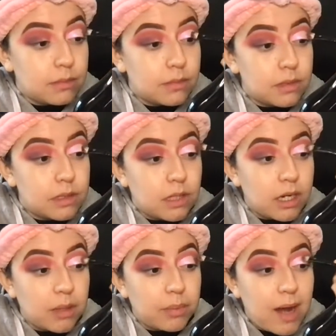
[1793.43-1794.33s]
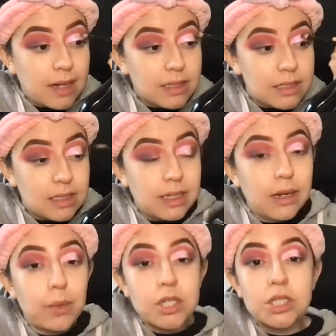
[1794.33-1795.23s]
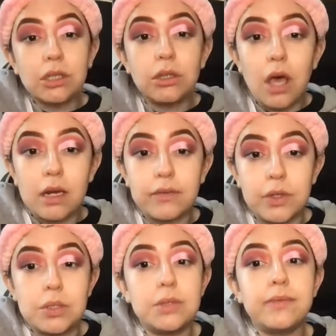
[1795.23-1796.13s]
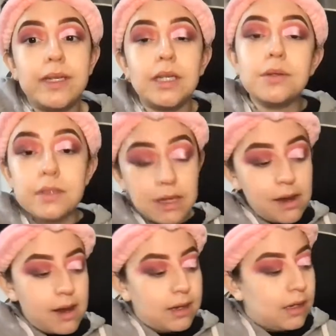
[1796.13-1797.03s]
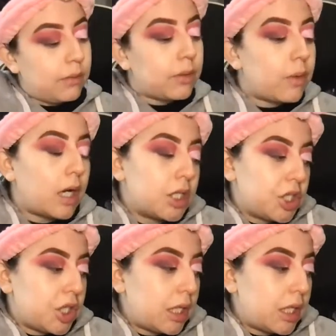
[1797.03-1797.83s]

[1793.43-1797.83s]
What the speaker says: started practicing. I watched a lot of YouTube videos. I would watch